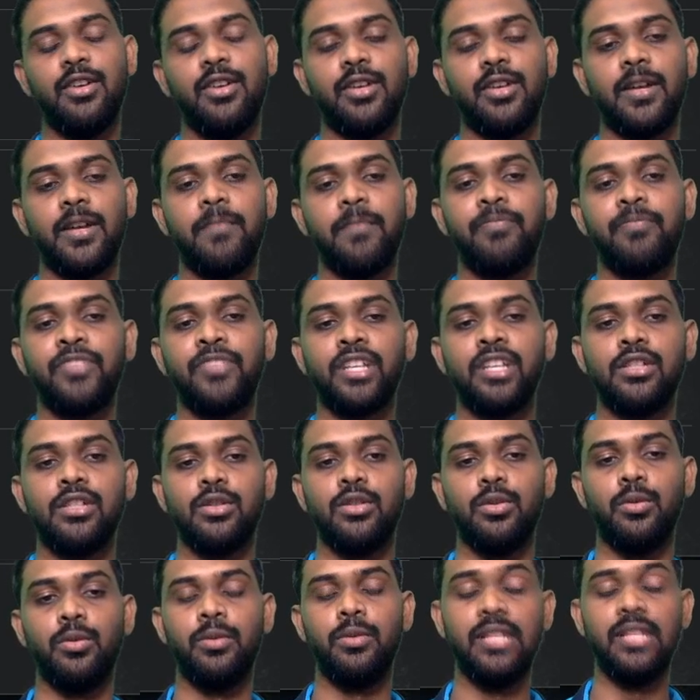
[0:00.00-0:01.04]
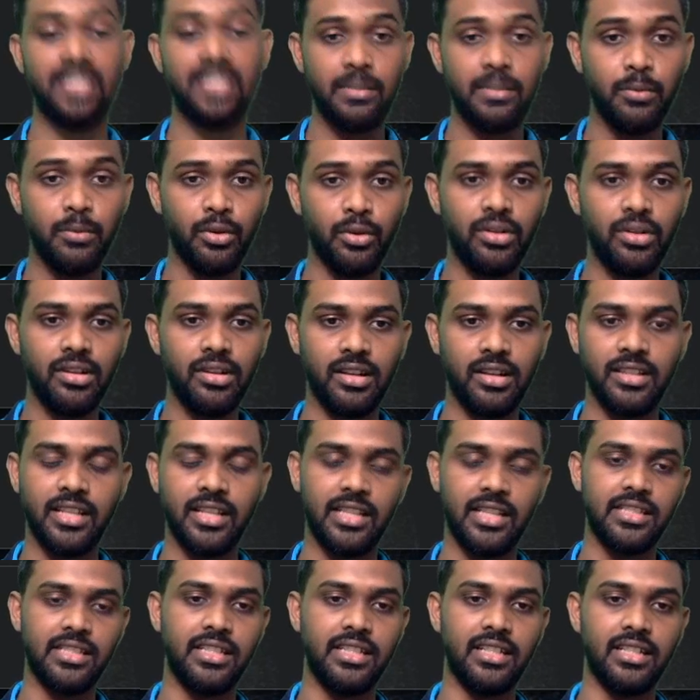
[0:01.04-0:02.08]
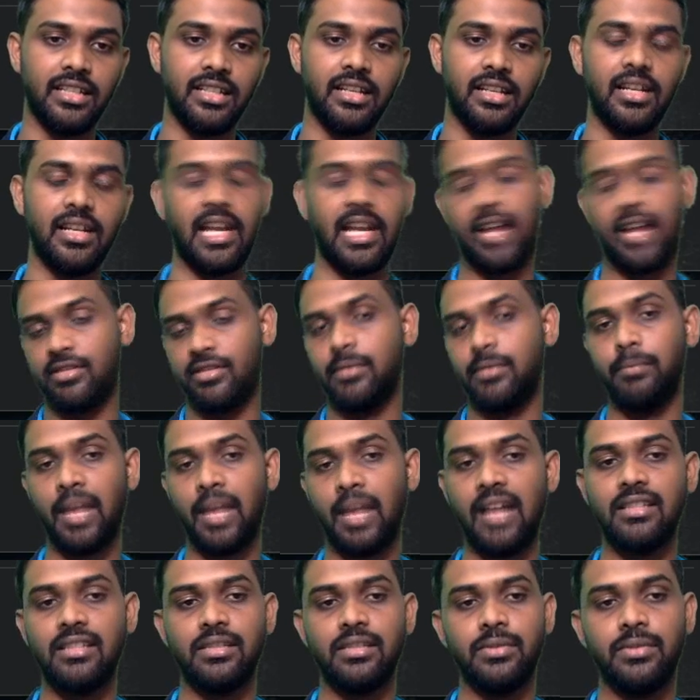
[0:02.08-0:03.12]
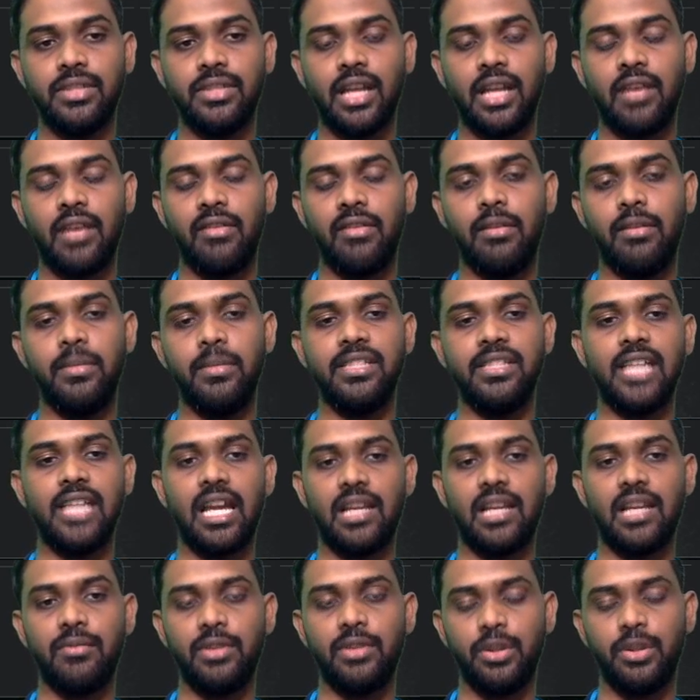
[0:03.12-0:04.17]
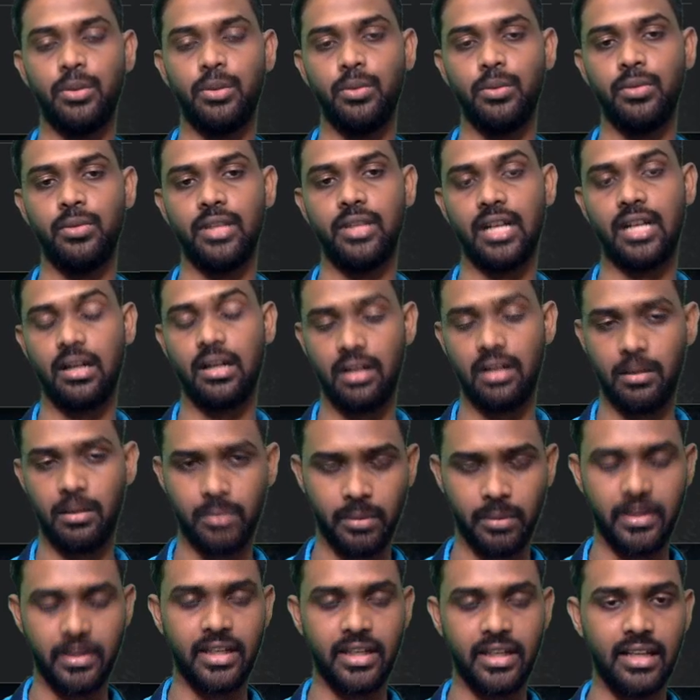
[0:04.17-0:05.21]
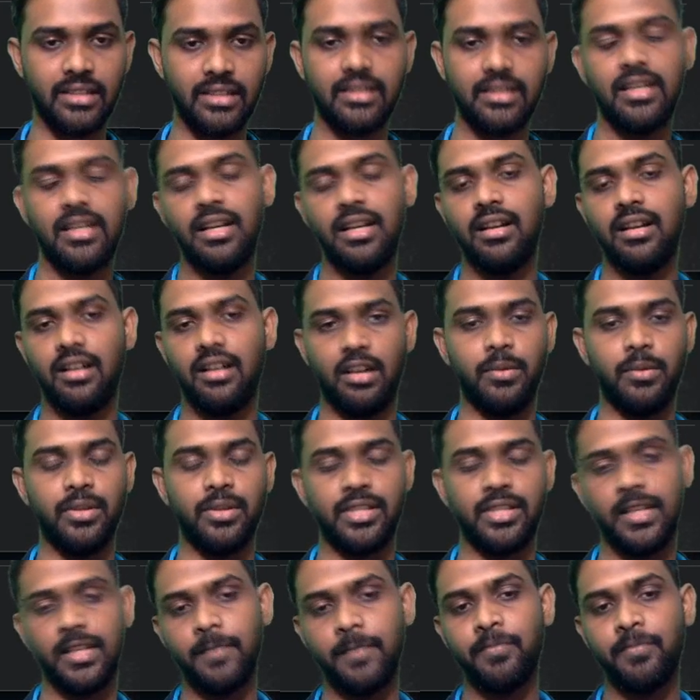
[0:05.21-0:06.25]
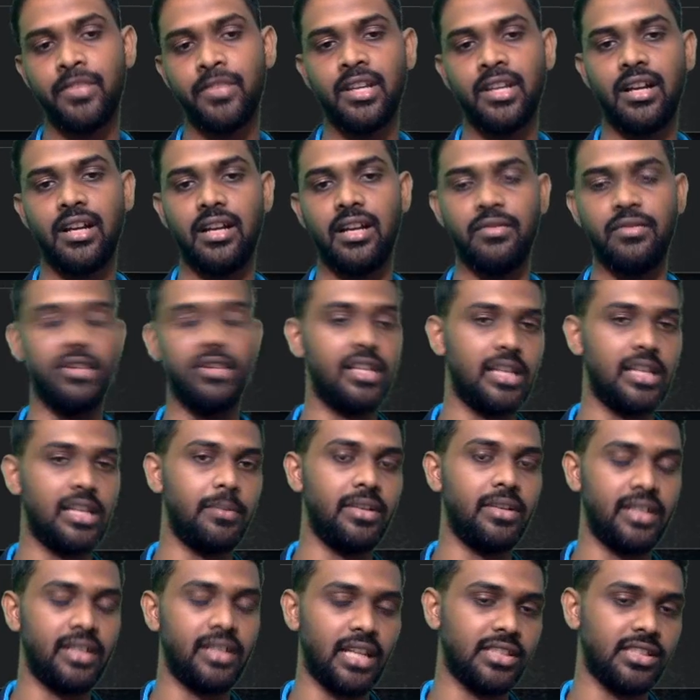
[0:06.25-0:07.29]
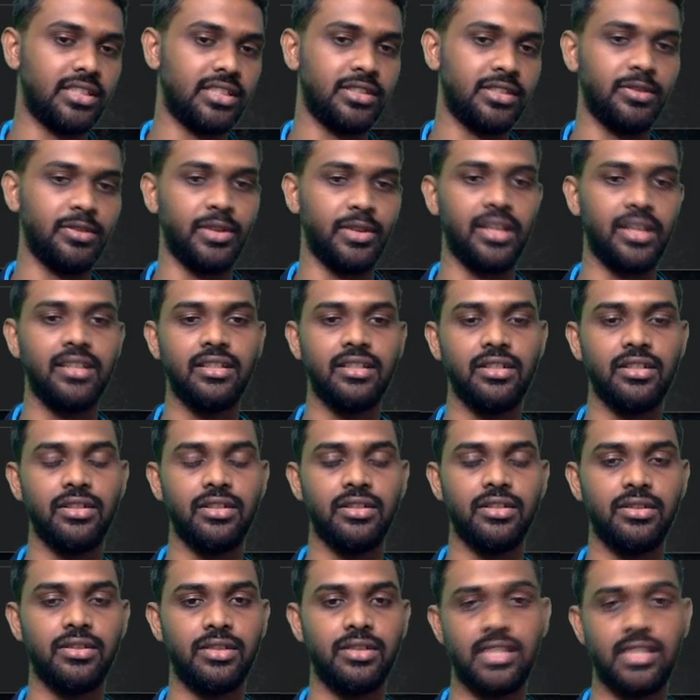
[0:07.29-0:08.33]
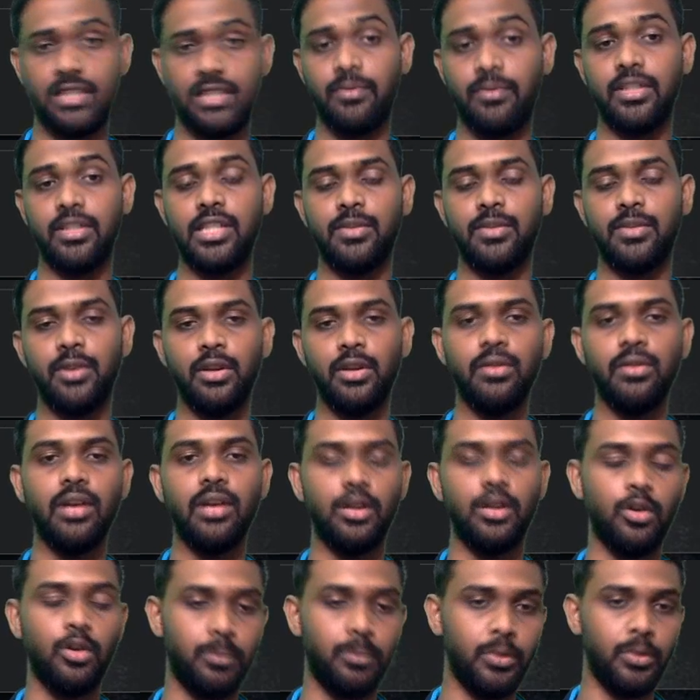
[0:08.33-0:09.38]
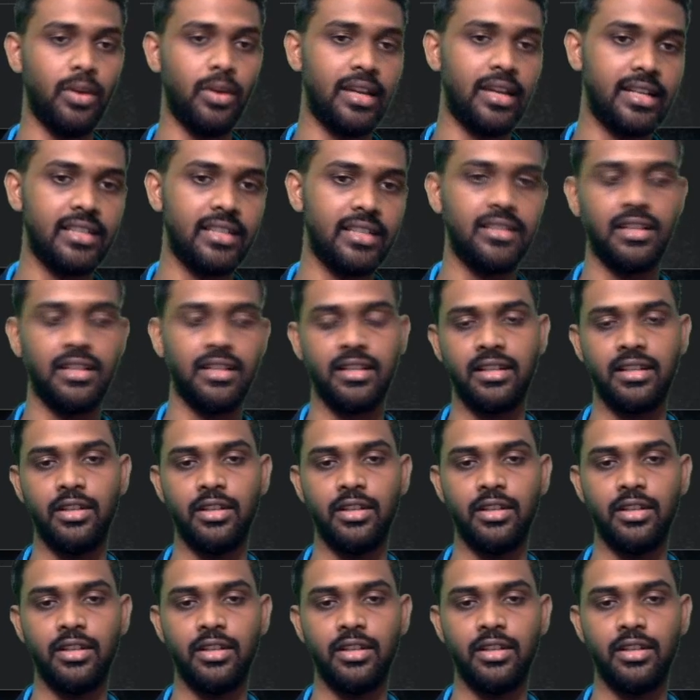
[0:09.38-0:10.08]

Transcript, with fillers: okay so we'll see more in the next year and I have some plans which I will be sharing with you in the upcoming days obviously and we'll keep in touch okay so that's it for this video I hope you like it and